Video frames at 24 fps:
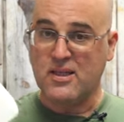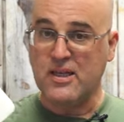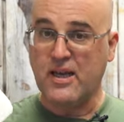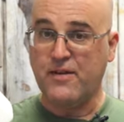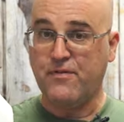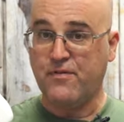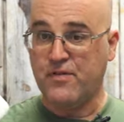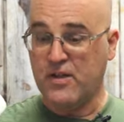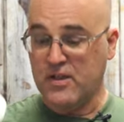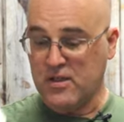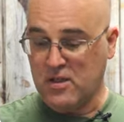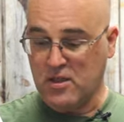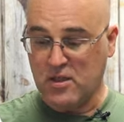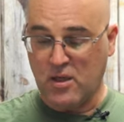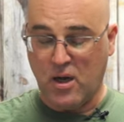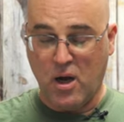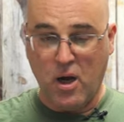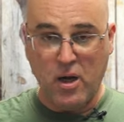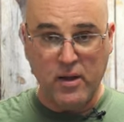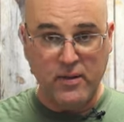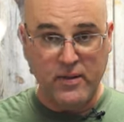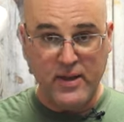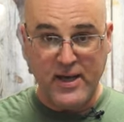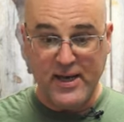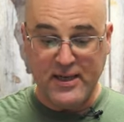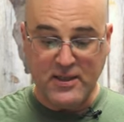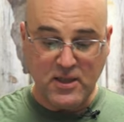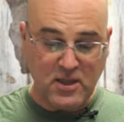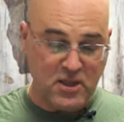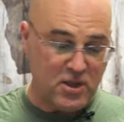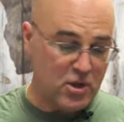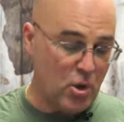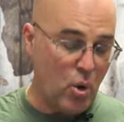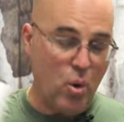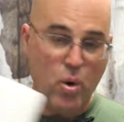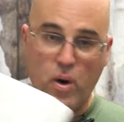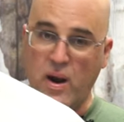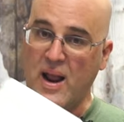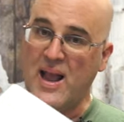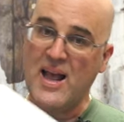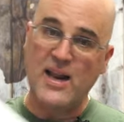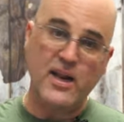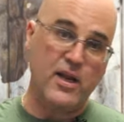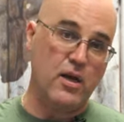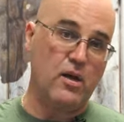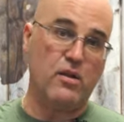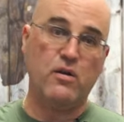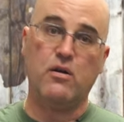safeness on this
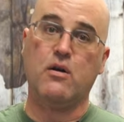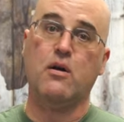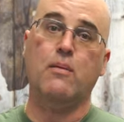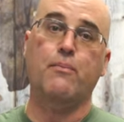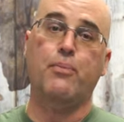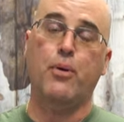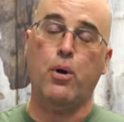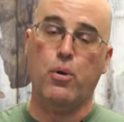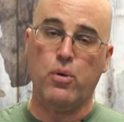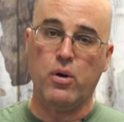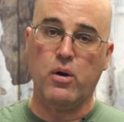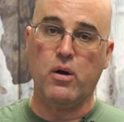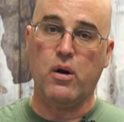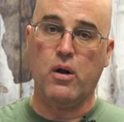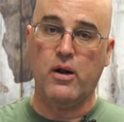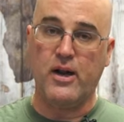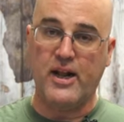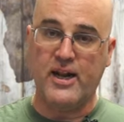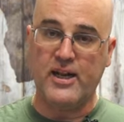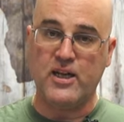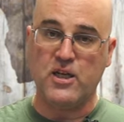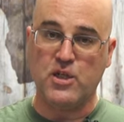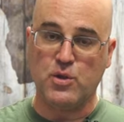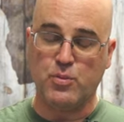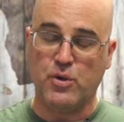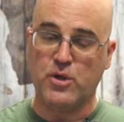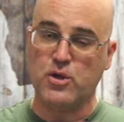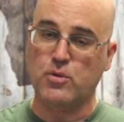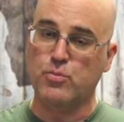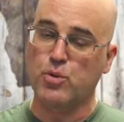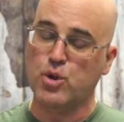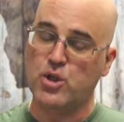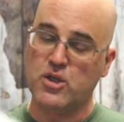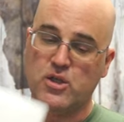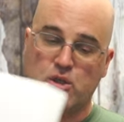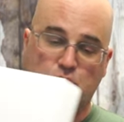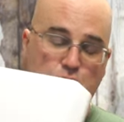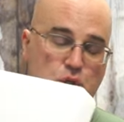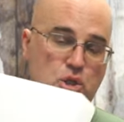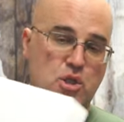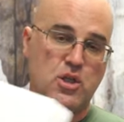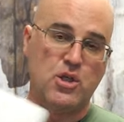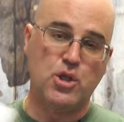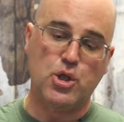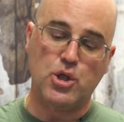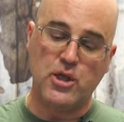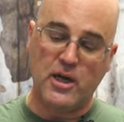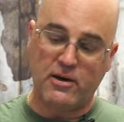or any other component on any espresso
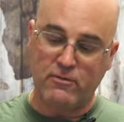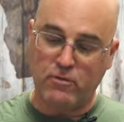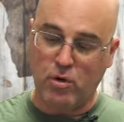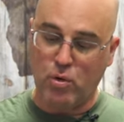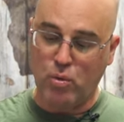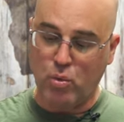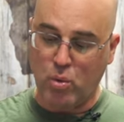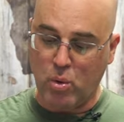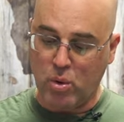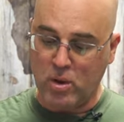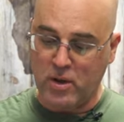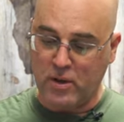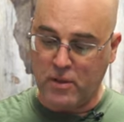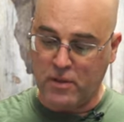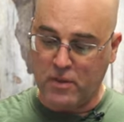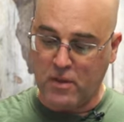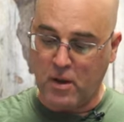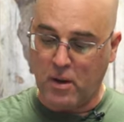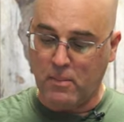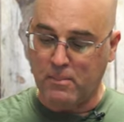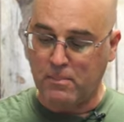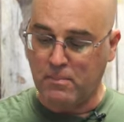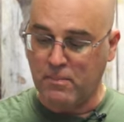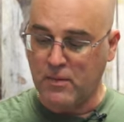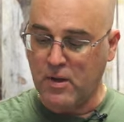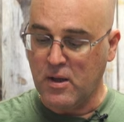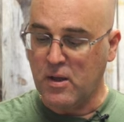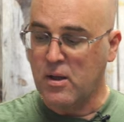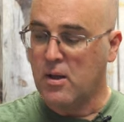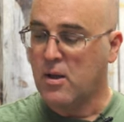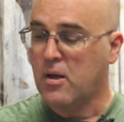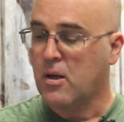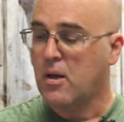machine. Just a general rule and thumb.